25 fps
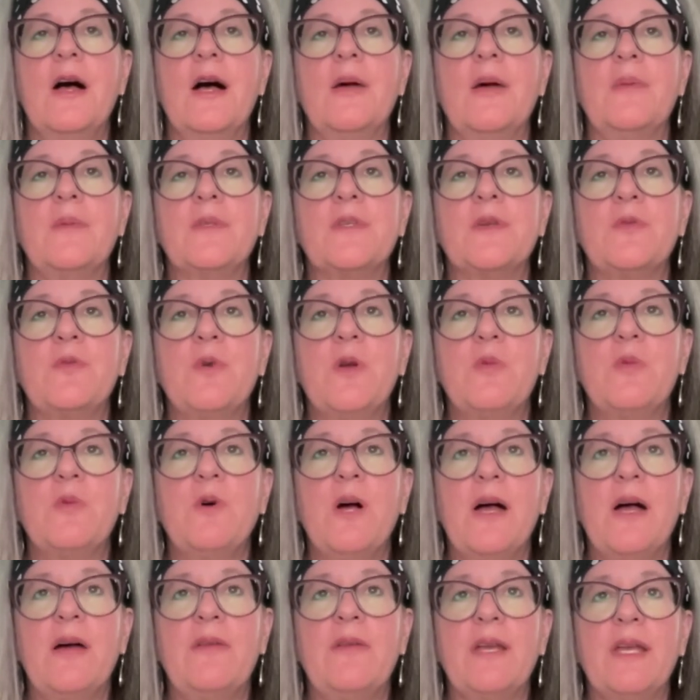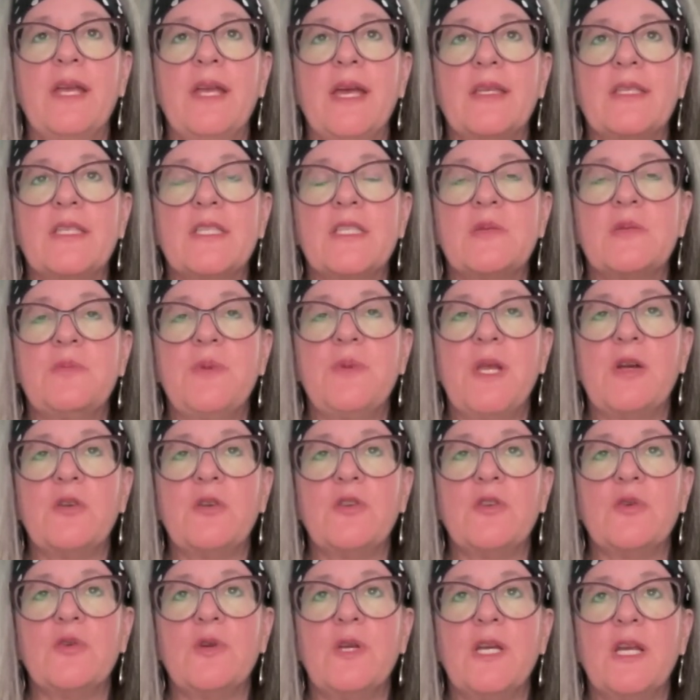Um, so we will have a guest
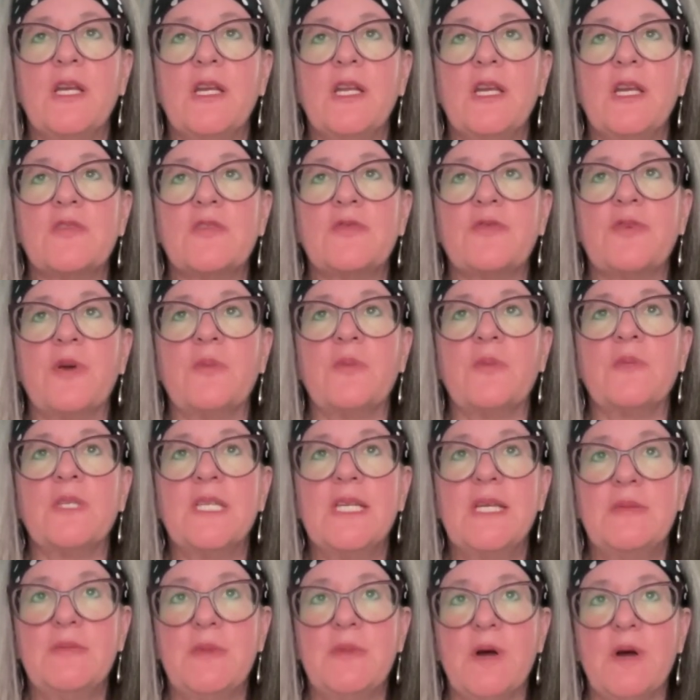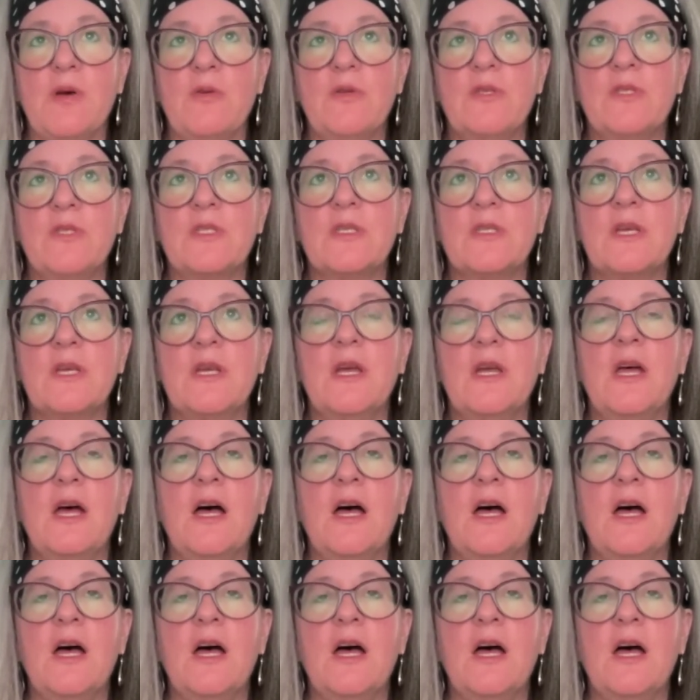speaker joining us from Demos.